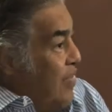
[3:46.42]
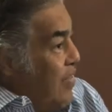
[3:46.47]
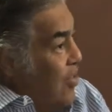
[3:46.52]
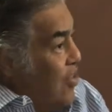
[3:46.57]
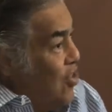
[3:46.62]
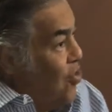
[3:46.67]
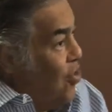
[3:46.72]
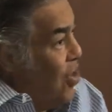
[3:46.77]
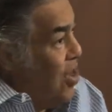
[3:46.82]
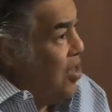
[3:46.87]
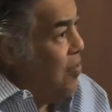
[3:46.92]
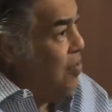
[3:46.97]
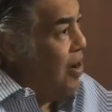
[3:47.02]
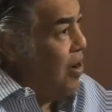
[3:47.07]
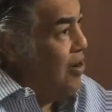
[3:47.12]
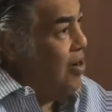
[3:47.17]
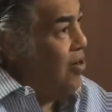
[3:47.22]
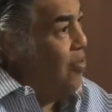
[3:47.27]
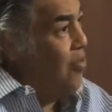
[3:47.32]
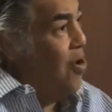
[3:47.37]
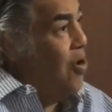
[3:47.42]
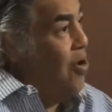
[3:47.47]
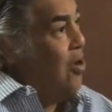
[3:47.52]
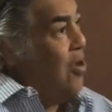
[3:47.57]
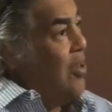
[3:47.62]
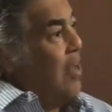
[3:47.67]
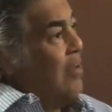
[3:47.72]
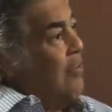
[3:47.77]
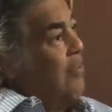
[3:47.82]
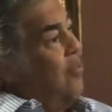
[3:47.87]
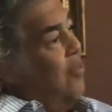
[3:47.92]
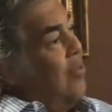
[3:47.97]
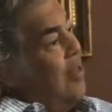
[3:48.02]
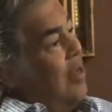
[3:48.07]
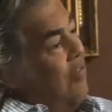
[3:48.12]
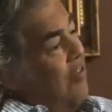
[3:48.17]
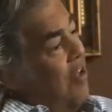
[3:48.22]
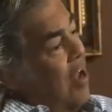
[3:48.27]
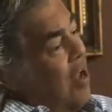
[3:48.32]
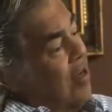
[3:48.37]
they destroyed the American worker.
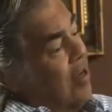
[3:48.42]
What they've